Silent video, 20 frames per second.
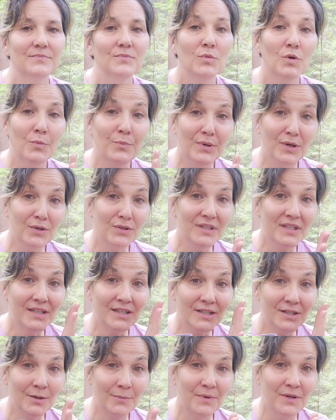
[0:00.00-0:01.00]
We're building
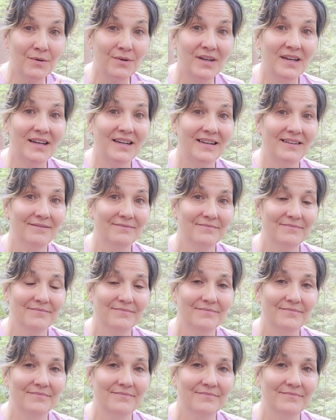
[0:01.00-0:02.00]
community.
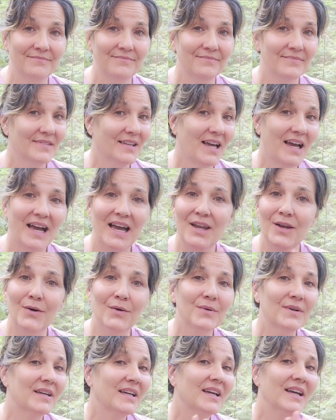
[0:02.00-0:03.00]
I
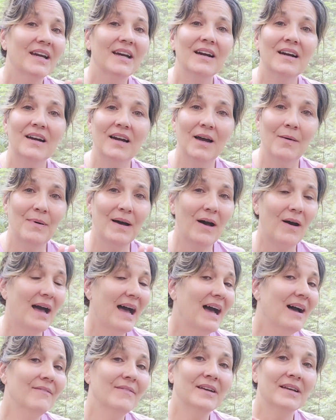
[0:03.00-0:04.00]
don't care about
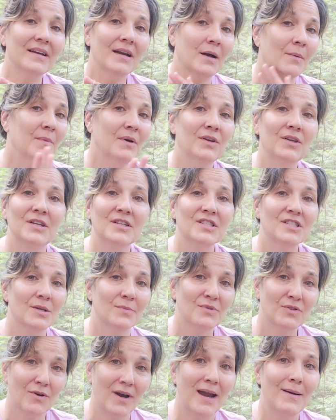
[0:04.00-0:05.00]
having 1 million
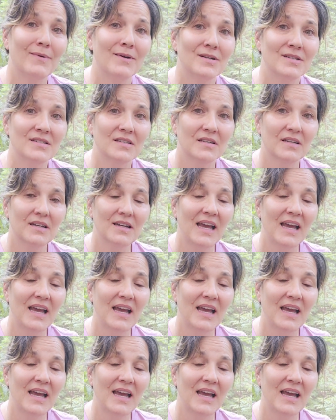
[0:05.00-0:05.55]
subscribers.